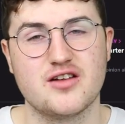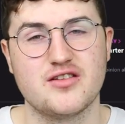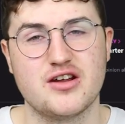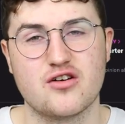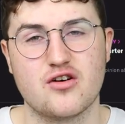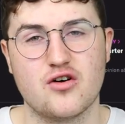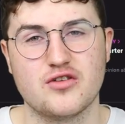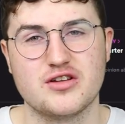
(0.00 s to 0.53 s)

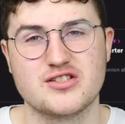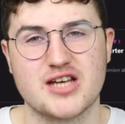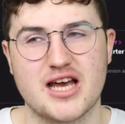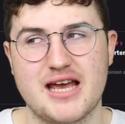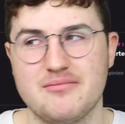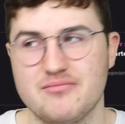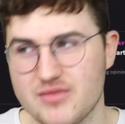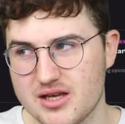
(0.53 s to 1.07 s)
there all the
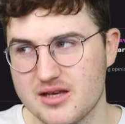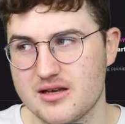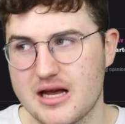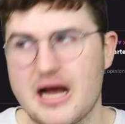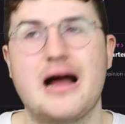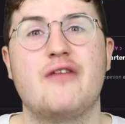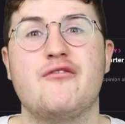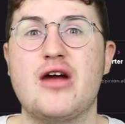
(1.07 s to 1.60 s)
time.
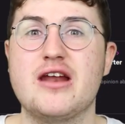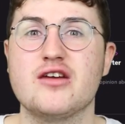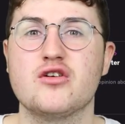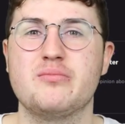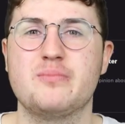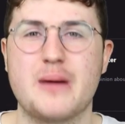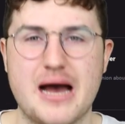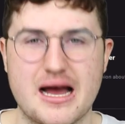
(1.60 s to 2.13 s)
A very
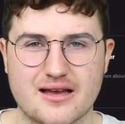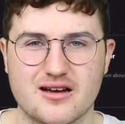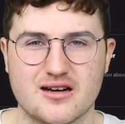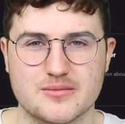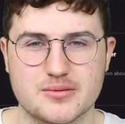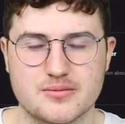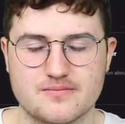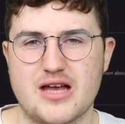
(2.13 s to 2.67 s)
good
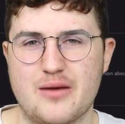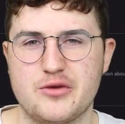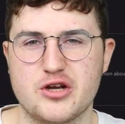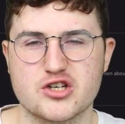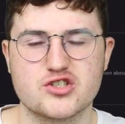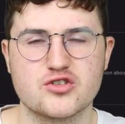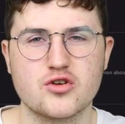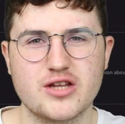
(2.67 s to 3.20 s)
backup. And we
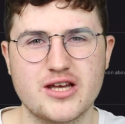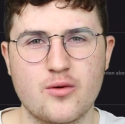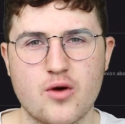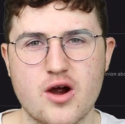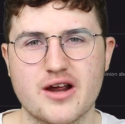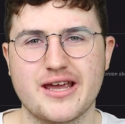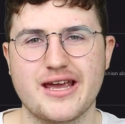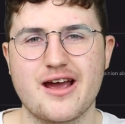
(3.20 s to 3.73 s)
are slowly
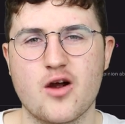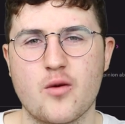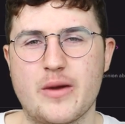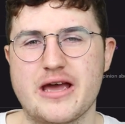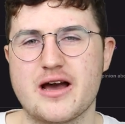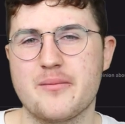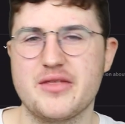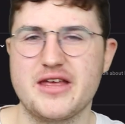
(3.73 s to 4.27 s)
working our
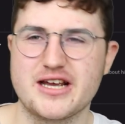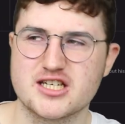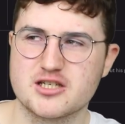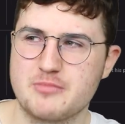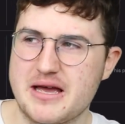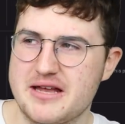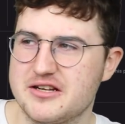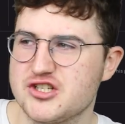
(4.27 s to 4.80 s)
way up the
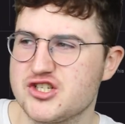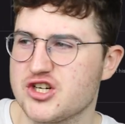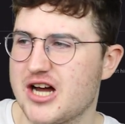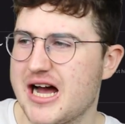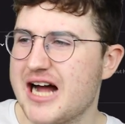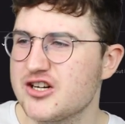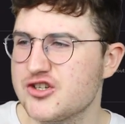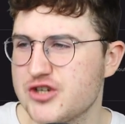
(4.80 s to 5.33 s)
expenditure.
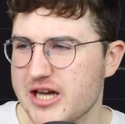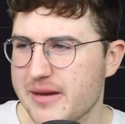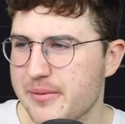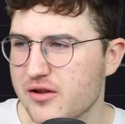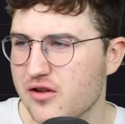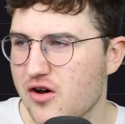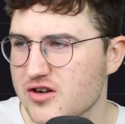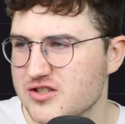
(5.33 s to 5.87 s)
Andrea
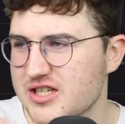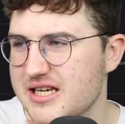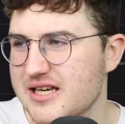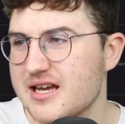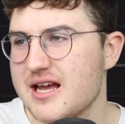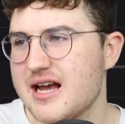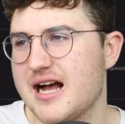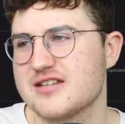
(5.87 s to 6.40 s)

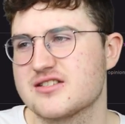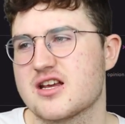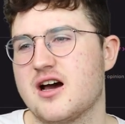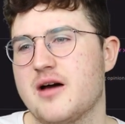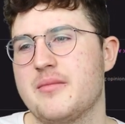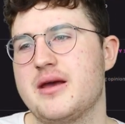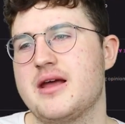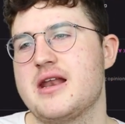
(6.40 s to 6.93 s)
Bellotti has
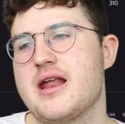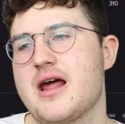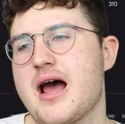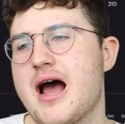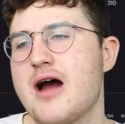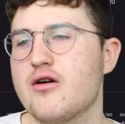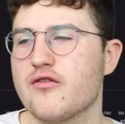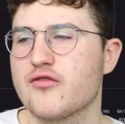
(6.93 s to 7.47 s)
come in,
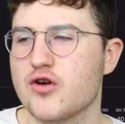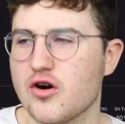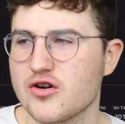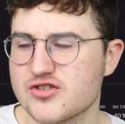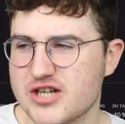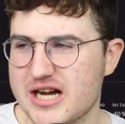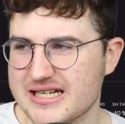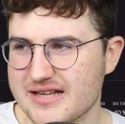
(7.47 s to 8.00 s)
out of
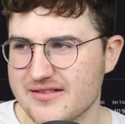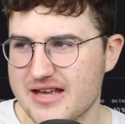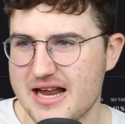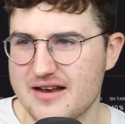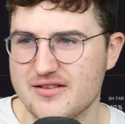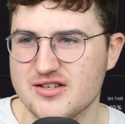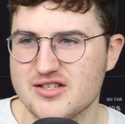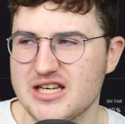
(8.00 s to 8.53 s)
contract at the
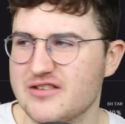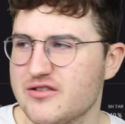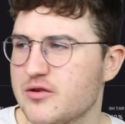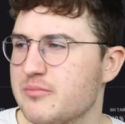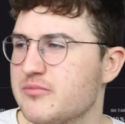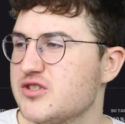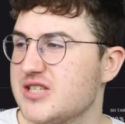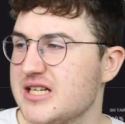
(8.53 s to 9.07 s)
end of the
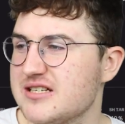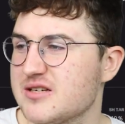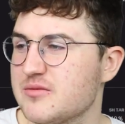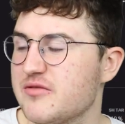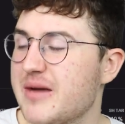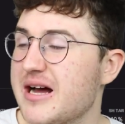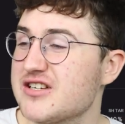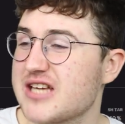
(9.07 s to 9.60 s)
season.
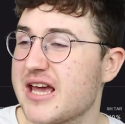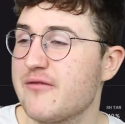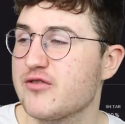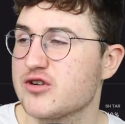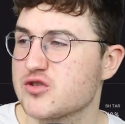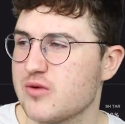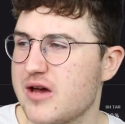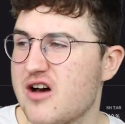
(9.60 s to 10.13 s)
We've managed to get him
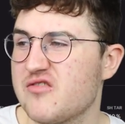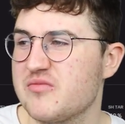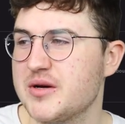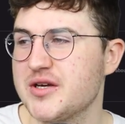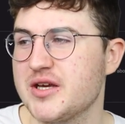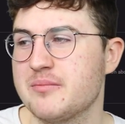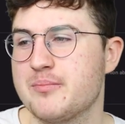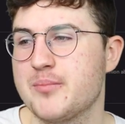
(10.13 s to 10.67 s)
for 12
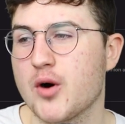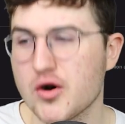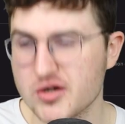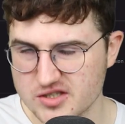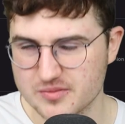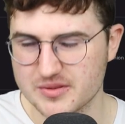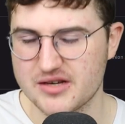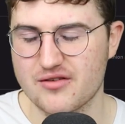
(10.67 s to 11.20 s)
million,
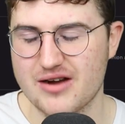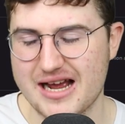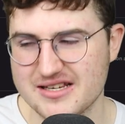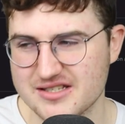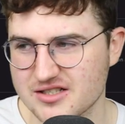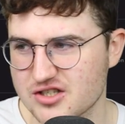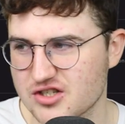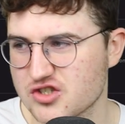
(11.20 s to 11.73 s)
possibly
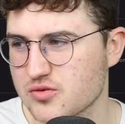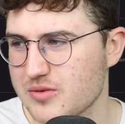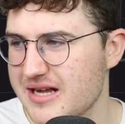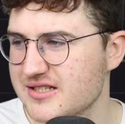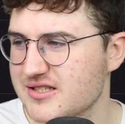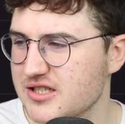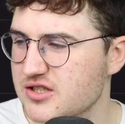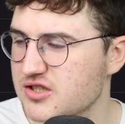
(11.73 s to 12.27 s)
rising to
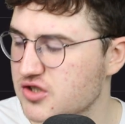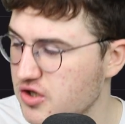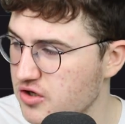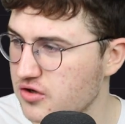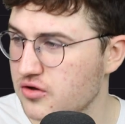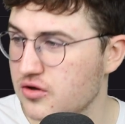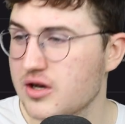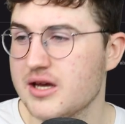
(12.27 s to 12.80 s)

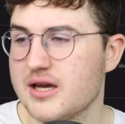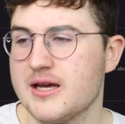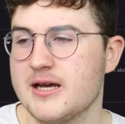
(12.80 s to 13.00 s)
22.